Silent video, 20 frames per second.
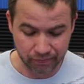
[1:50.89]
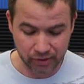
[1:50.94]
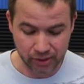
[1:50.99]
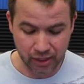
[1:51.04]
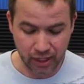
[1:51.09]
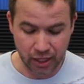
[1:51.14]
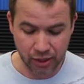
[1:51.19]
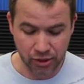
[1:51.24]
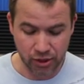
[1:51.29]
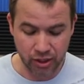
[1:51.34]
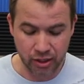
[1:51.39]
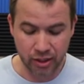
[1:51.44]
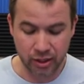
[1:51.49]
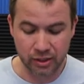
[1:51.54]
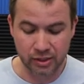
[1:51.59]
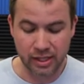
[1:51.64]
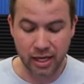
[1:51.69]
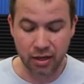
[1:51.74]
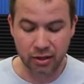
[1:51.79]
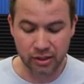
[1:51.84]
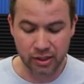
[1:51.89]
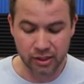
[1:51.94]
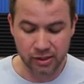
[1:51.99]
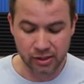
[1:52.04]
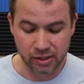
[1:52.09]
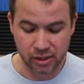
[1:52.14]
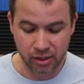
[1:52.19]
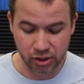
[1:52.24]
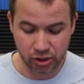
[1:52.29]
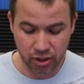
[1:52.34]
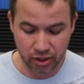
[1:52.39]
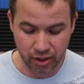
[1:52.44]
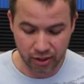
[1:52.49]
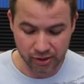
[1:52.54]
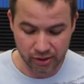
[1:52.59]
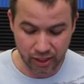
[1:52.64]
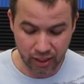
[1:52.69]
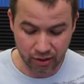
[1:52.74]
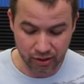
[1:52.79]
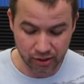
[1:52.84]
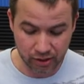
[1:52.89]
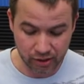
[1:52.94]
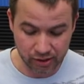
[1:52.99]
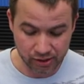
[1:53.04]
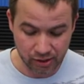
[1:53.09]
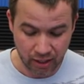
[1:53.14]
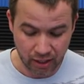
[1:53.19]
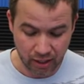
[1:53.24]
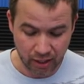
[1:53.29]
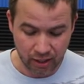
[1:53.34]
see, I should have done skeletons. should have done skeletons.